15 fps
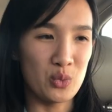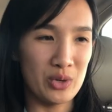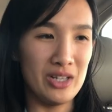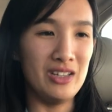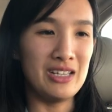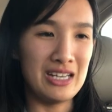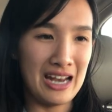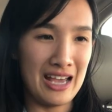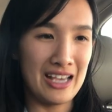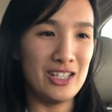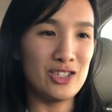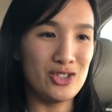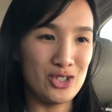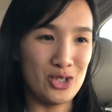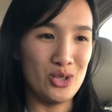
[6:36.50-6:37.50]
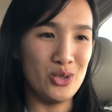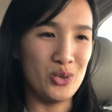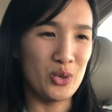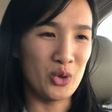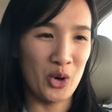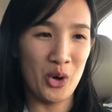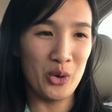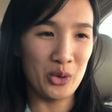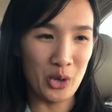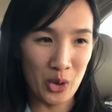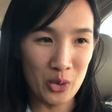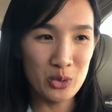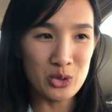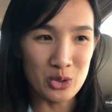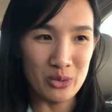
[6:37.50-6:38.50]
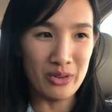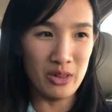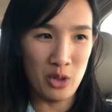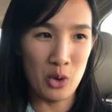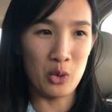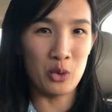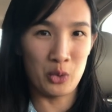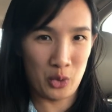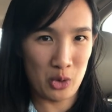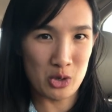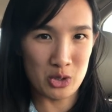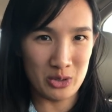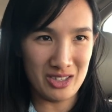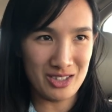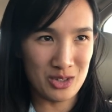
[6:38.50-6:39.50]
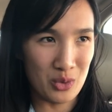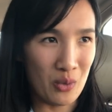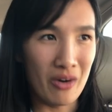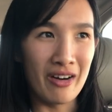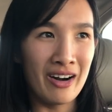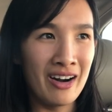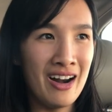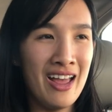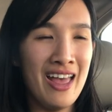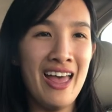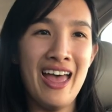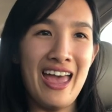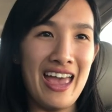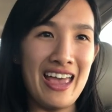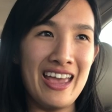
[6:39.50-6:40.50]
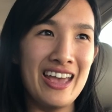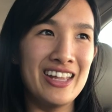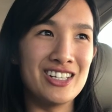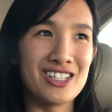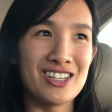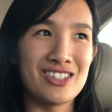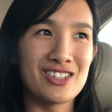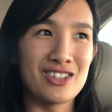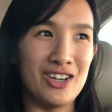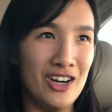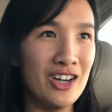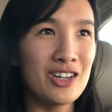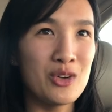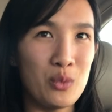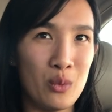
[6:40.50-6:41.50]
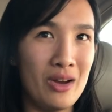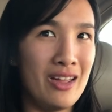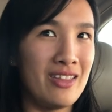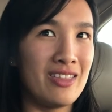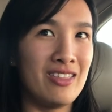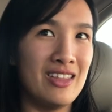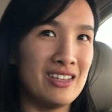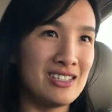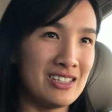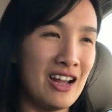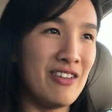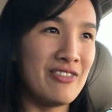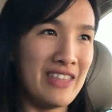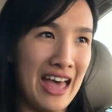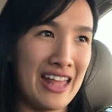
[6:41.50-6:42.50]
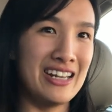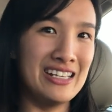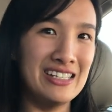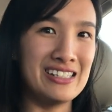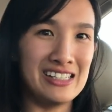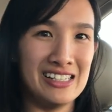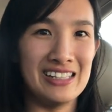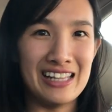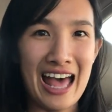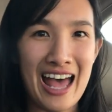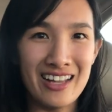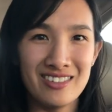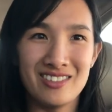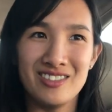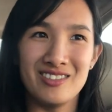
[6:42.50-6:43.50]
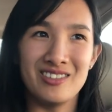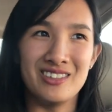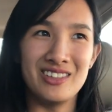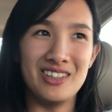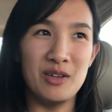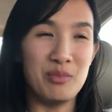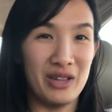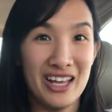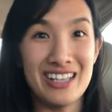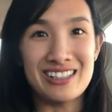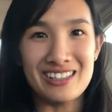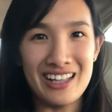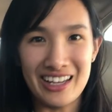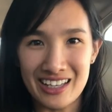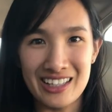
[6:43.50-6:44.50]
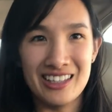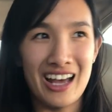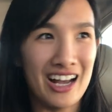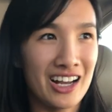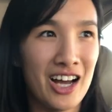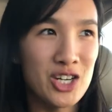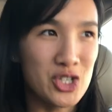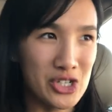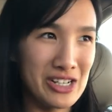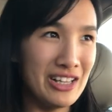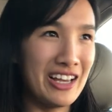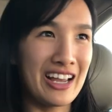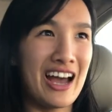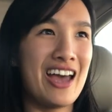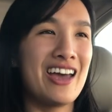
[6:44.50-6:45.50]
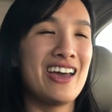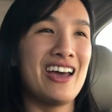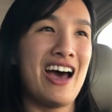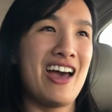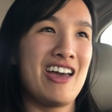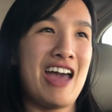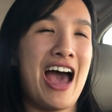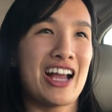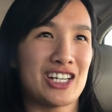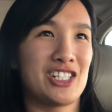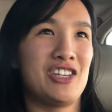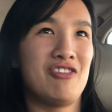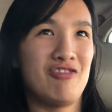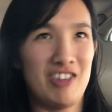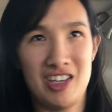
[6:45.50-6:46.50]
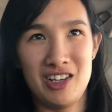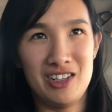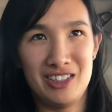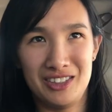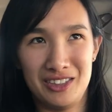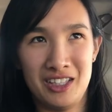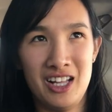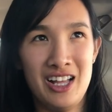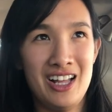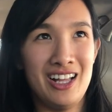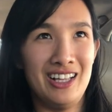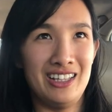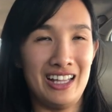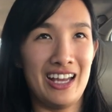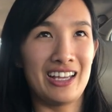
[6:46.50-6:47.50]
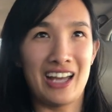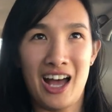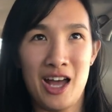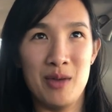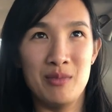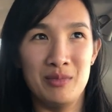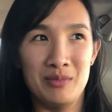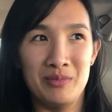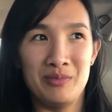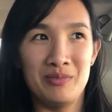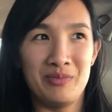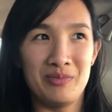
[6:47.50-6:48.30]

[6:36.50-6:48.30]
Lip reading: really nice to go to the local grocery store and just cook with the stuff that is in that place, like in that country. Like I actually feel like I'm